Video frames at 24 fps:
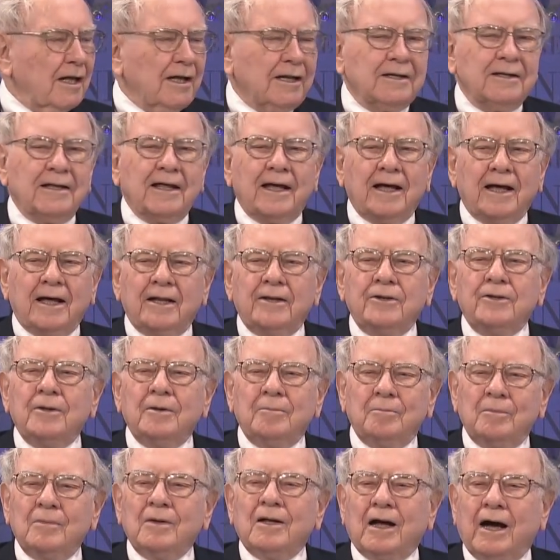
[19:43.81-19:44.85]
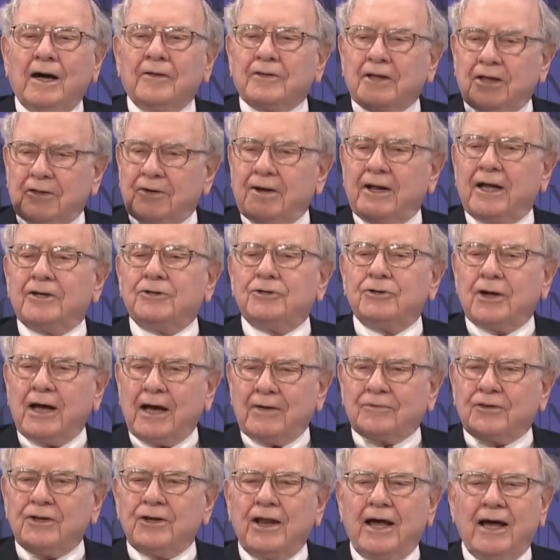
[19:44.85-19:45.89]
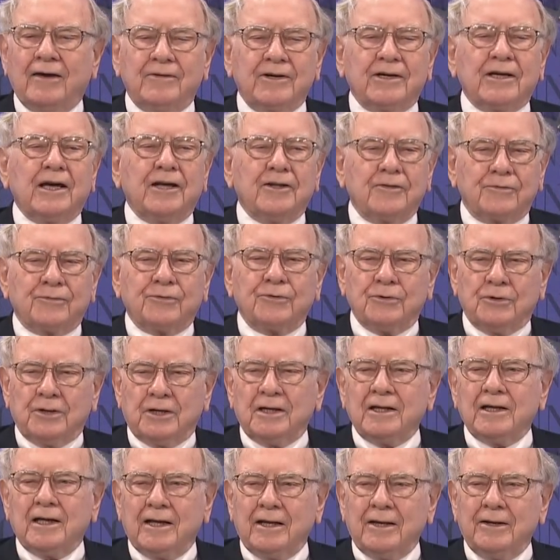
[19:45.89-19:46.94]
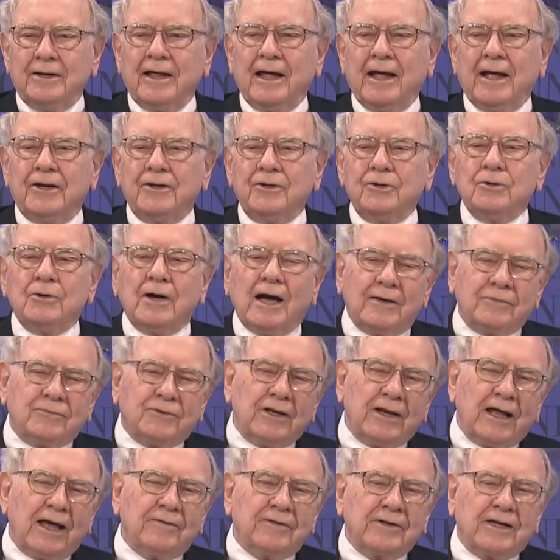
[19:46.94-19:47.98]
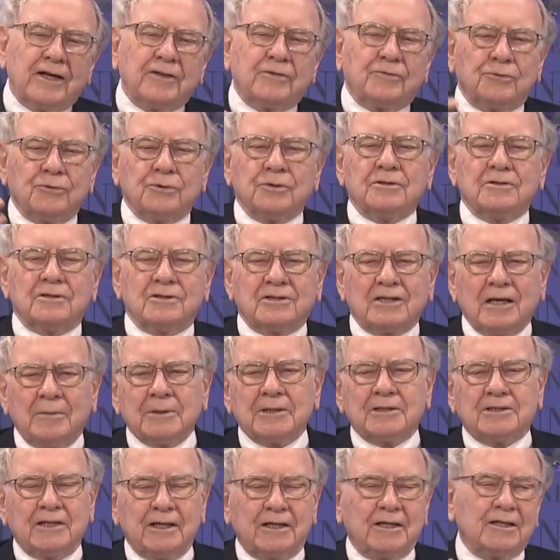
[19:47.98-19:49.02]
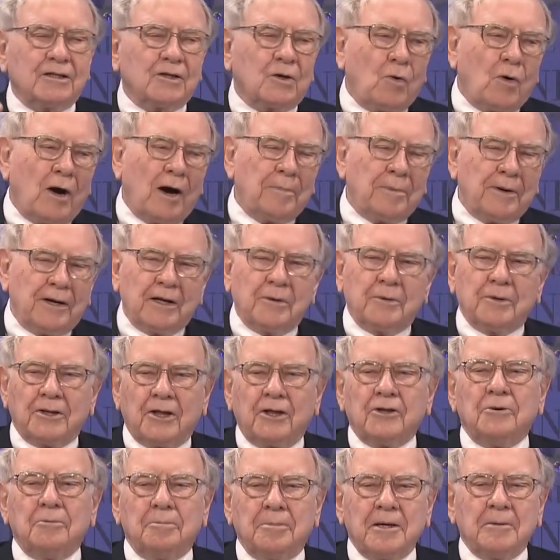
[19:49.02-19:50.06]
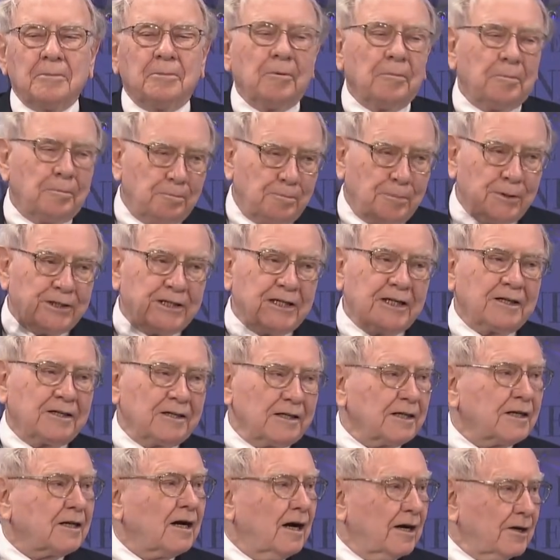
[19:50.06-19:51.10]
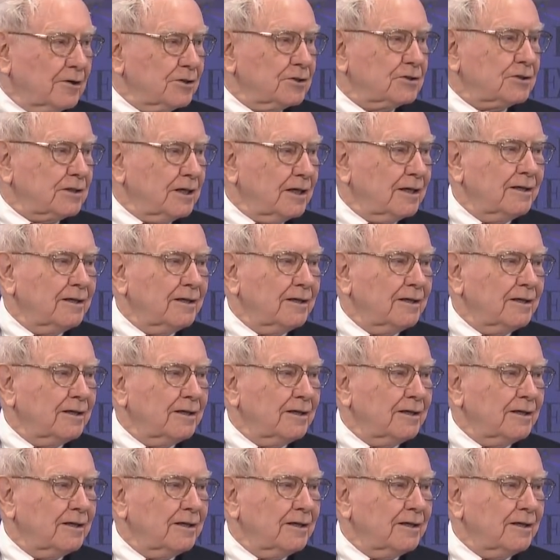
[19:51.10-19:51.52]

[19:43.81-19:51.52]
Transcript: And, and on the other hand, you have to navigate through it. And, and you have to navigate through it to some extent in cooperating with other people, particularly Congress.